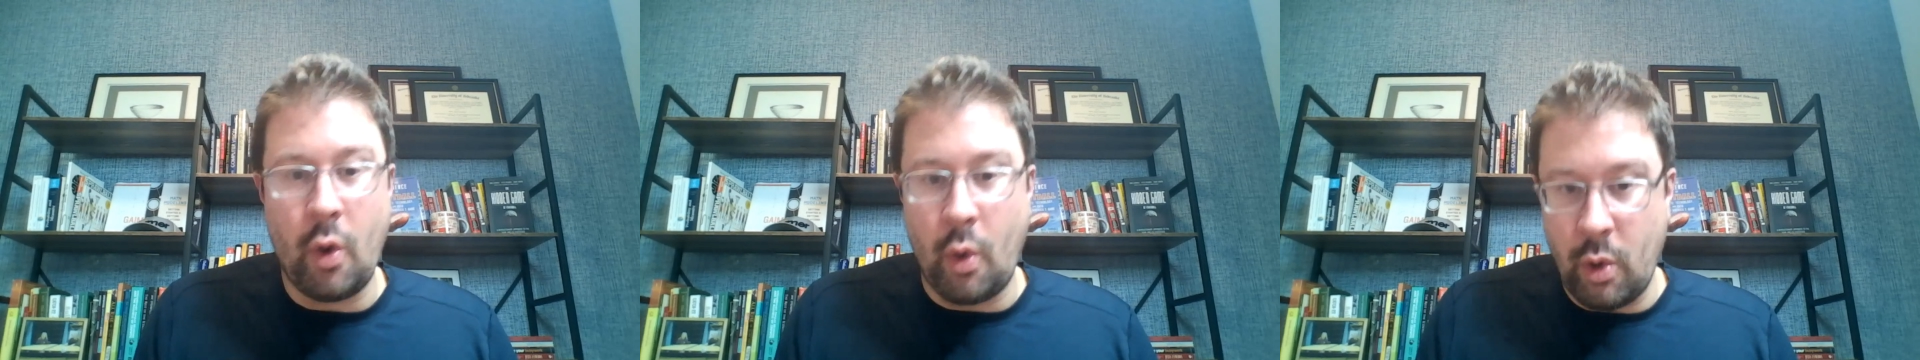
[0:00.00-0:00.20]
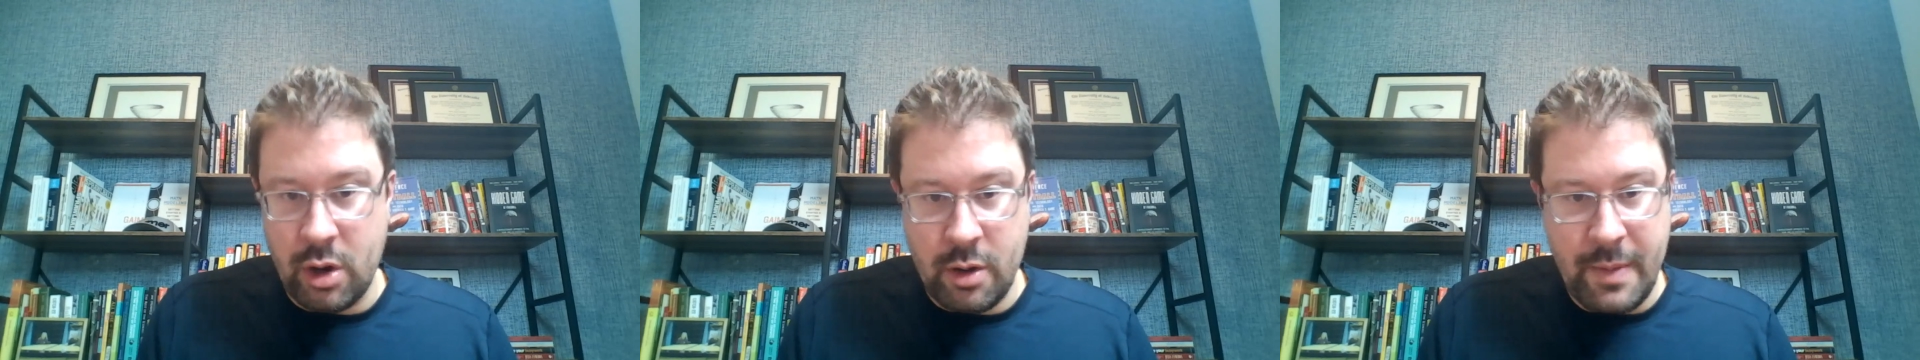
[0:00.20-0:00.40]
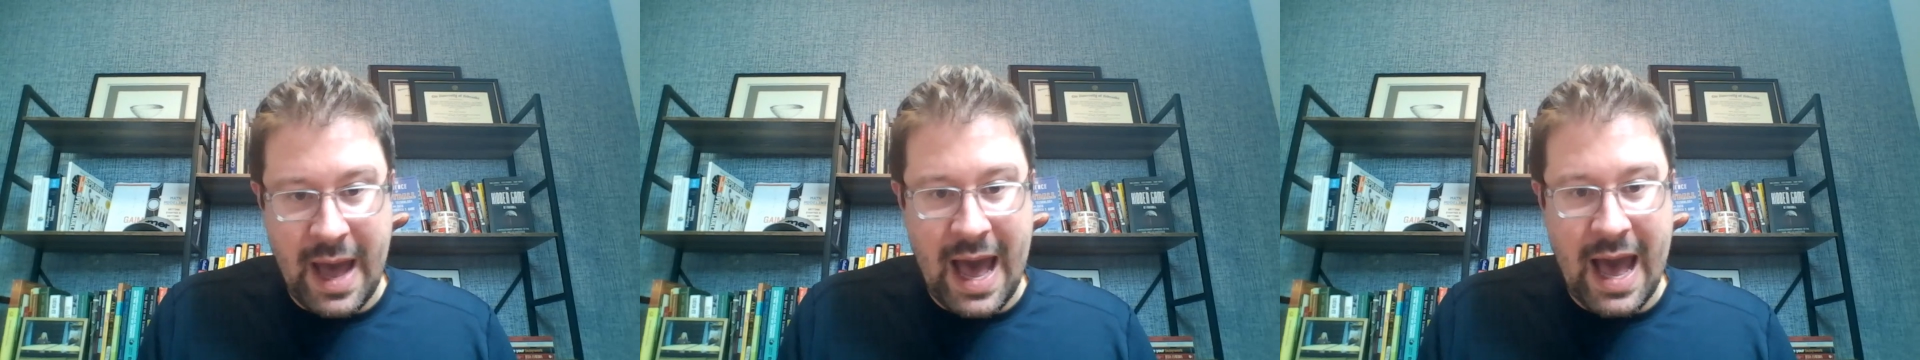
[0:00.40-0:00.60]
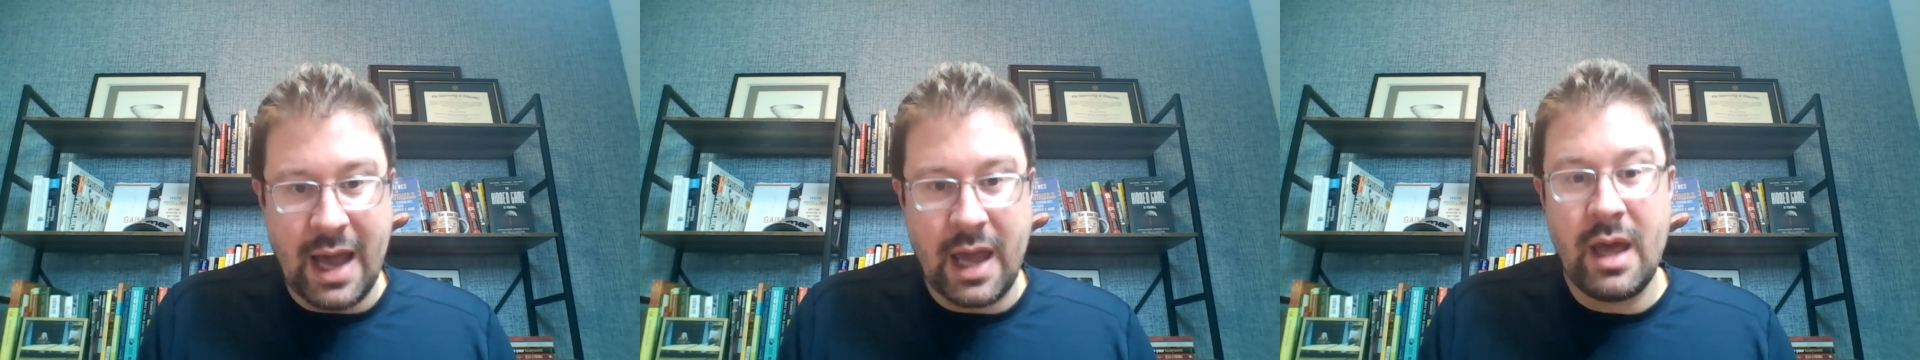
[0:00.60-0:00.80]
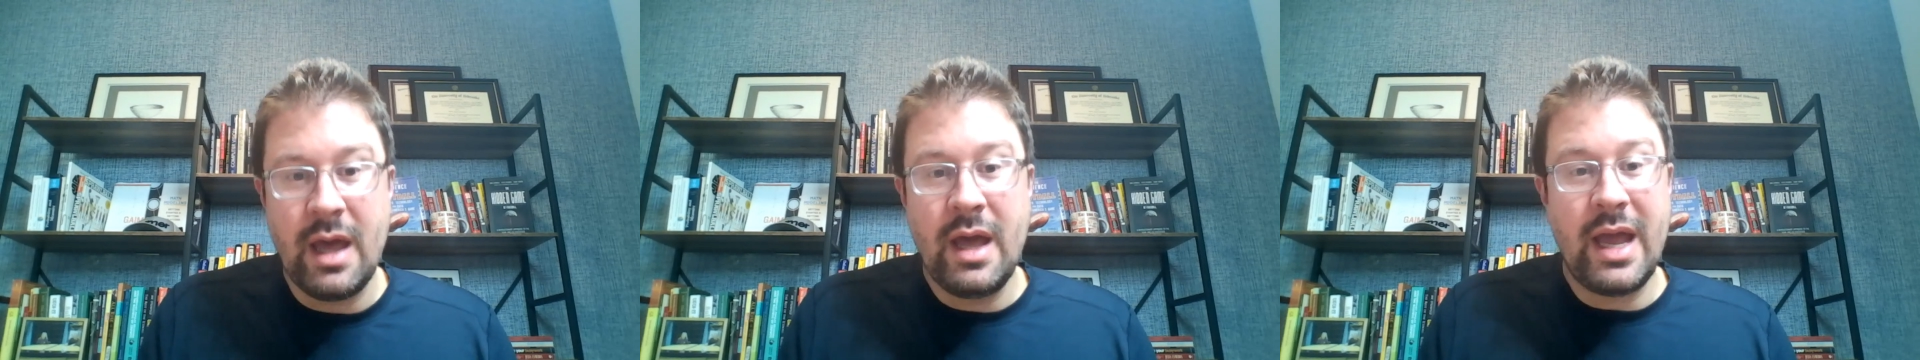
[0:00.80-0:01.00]

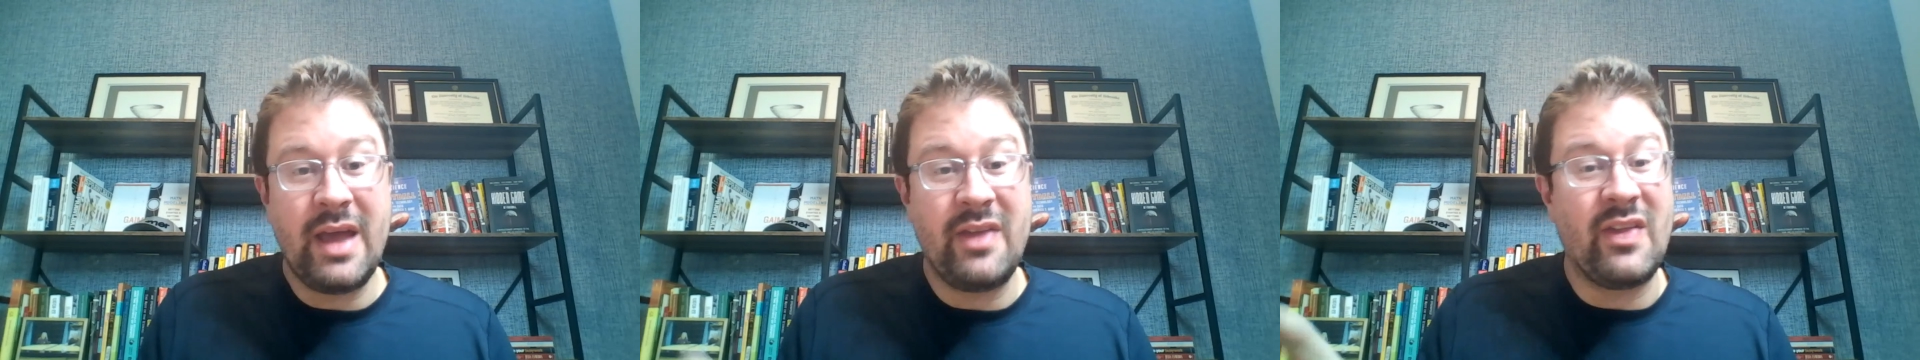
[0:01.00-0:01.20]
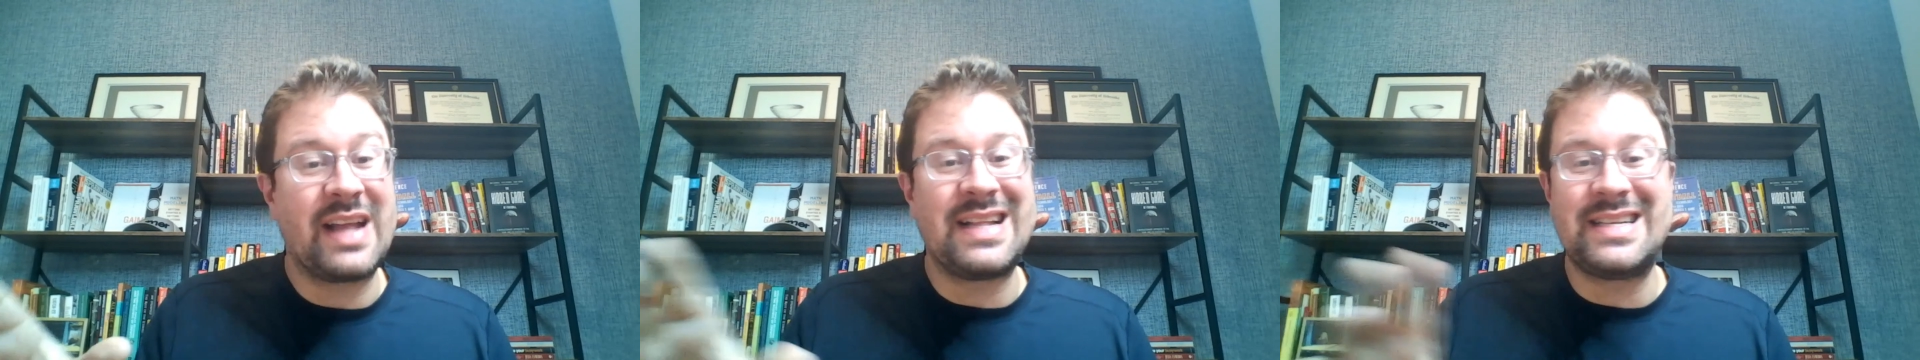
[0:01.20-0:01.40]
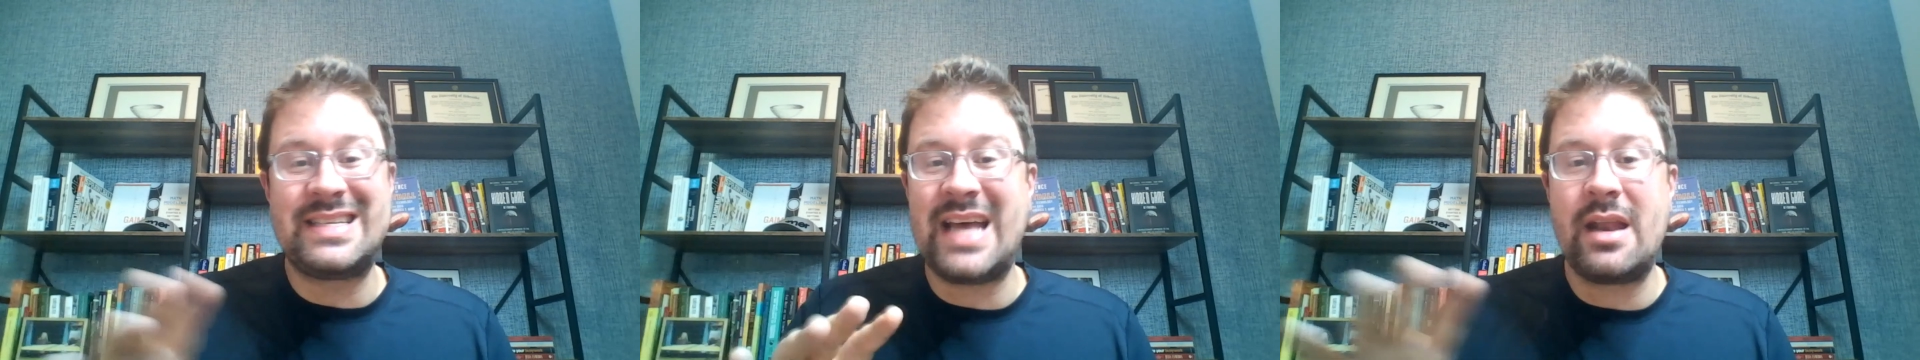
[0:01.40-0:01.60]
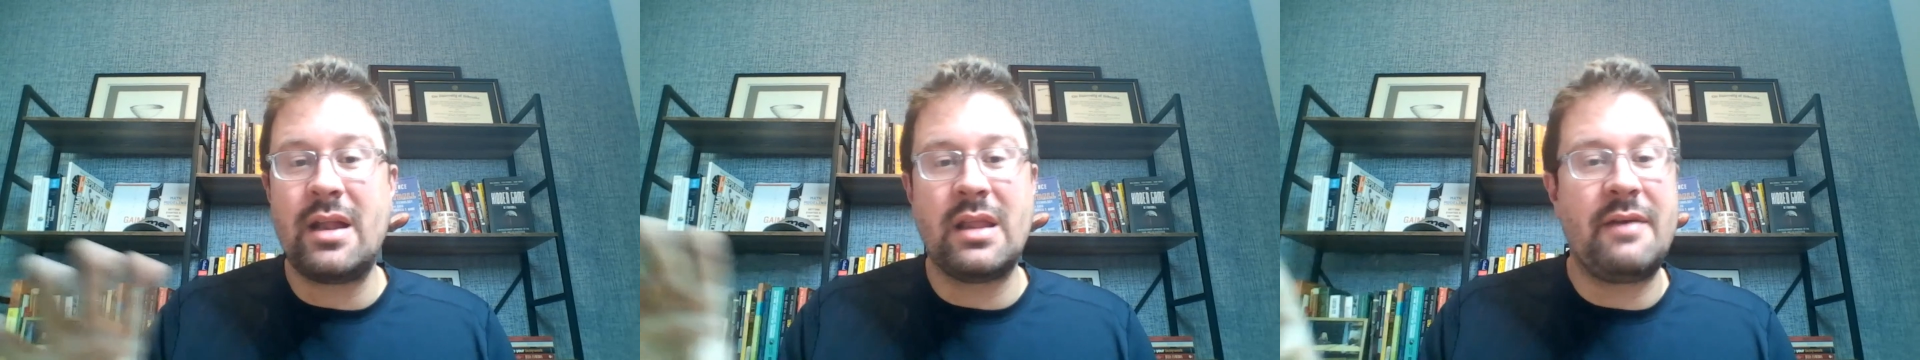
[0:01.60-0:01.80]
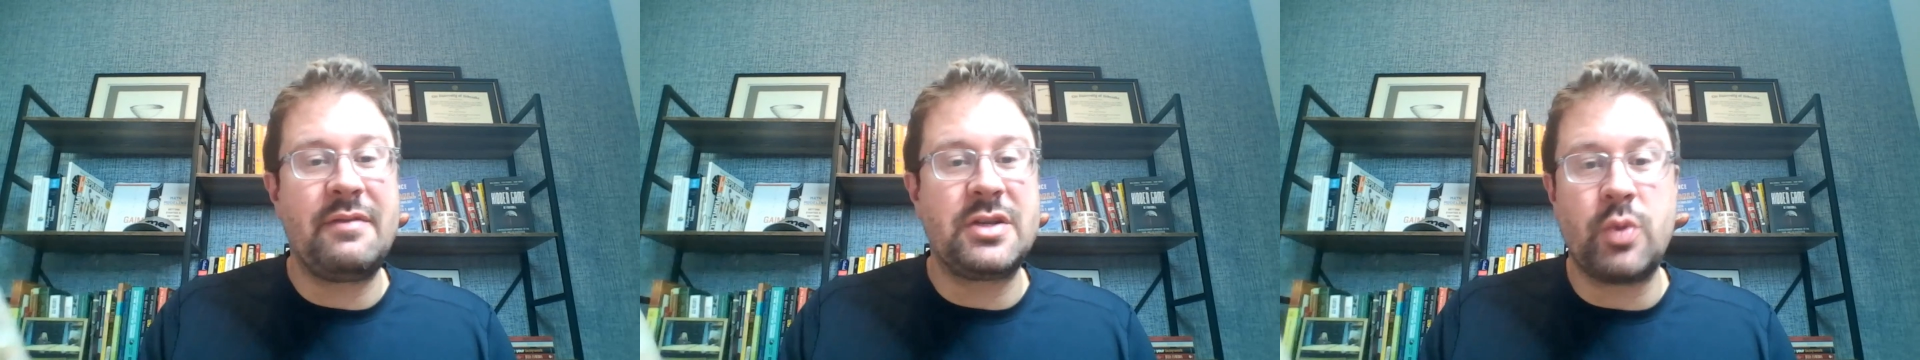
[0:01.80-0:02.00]
cornerback in like the 10,
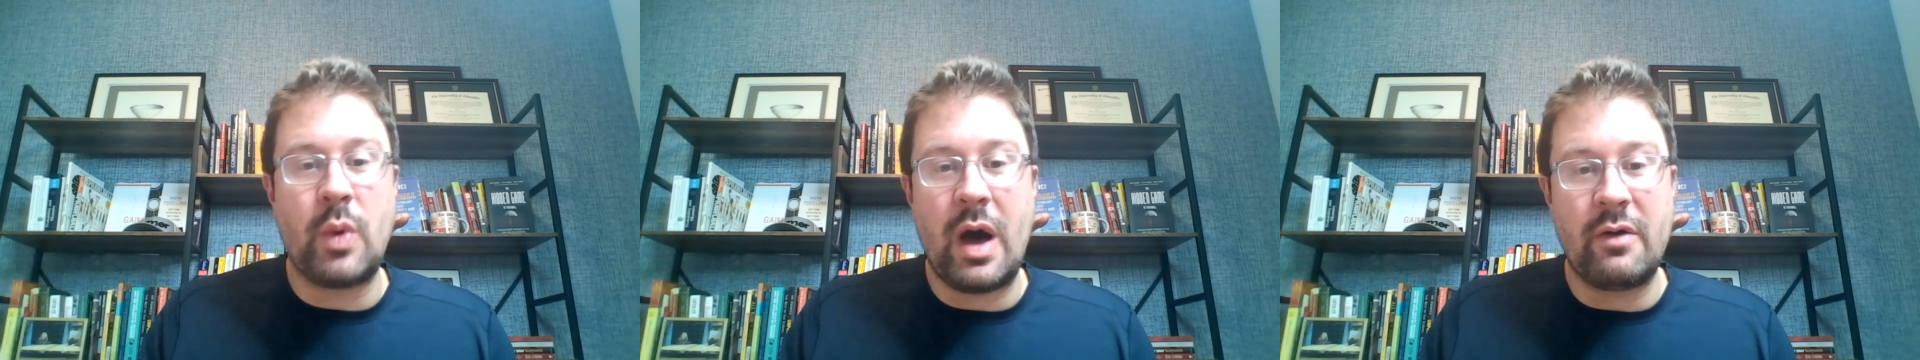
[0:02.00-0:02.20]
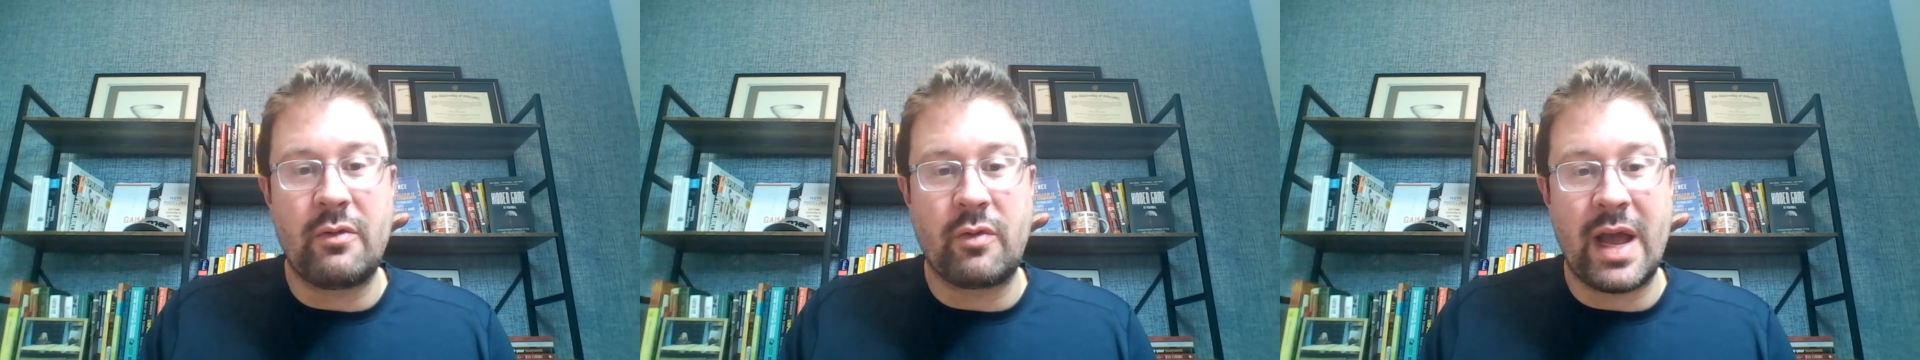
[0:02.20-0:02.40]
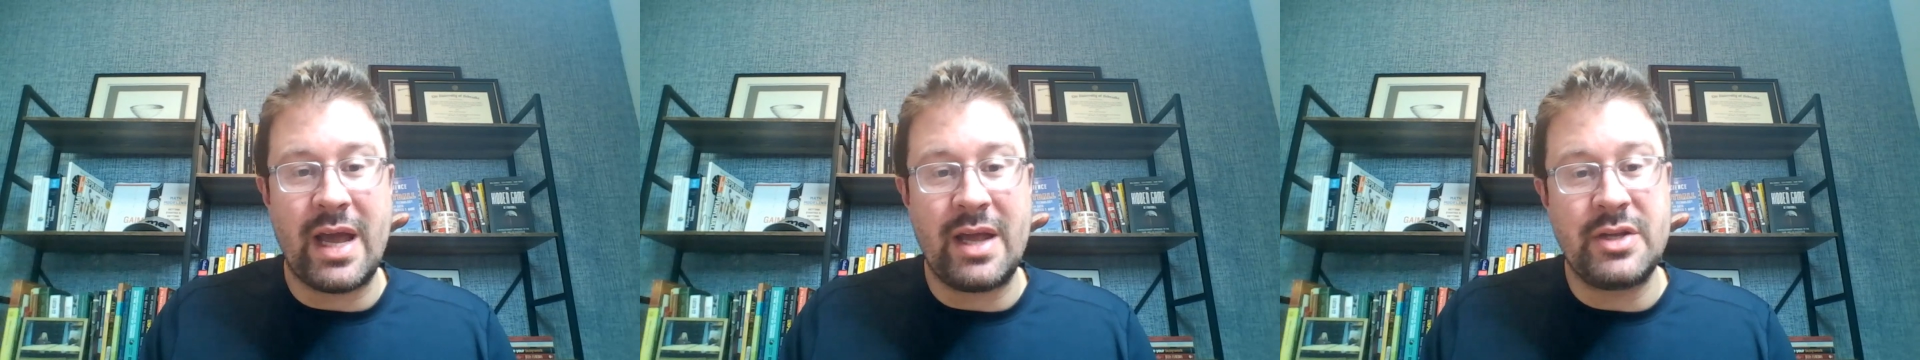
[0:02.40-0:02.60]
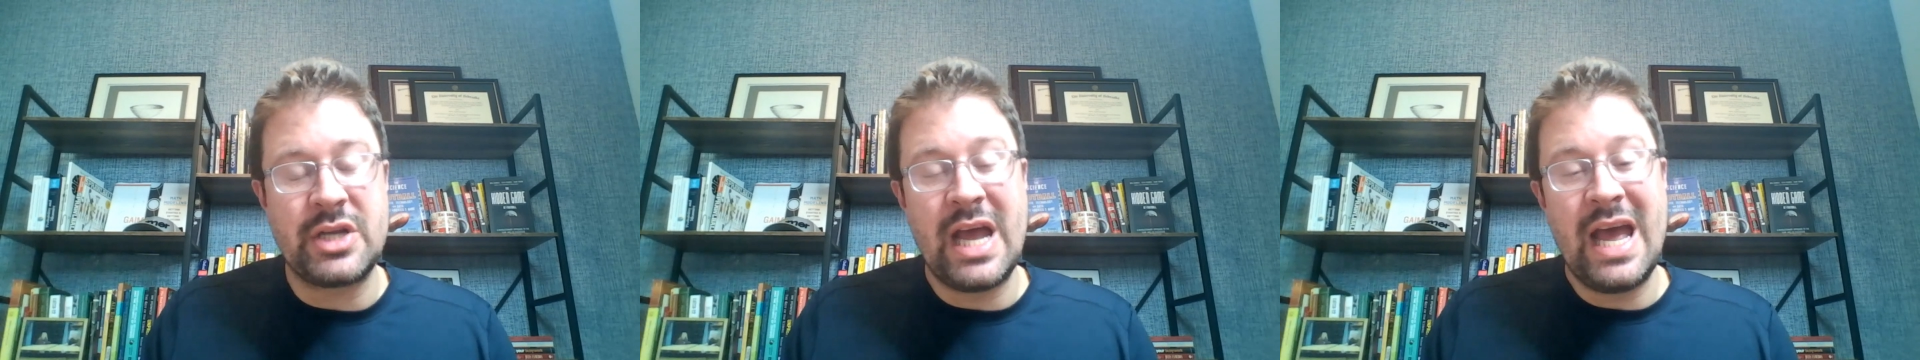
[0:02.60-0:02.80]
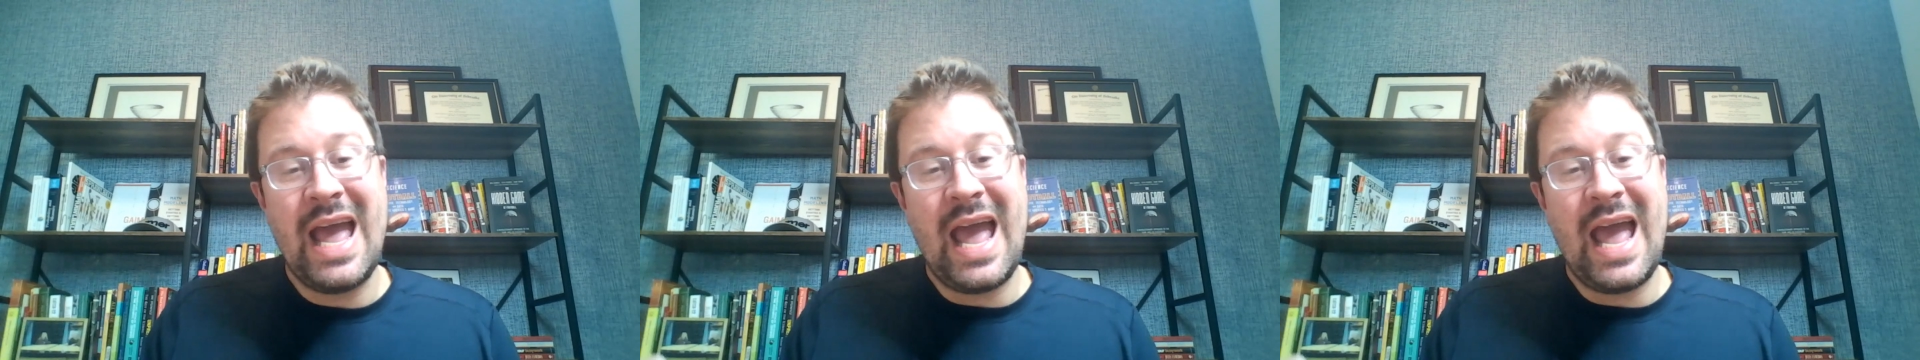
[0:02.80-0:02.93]
11, 12 range,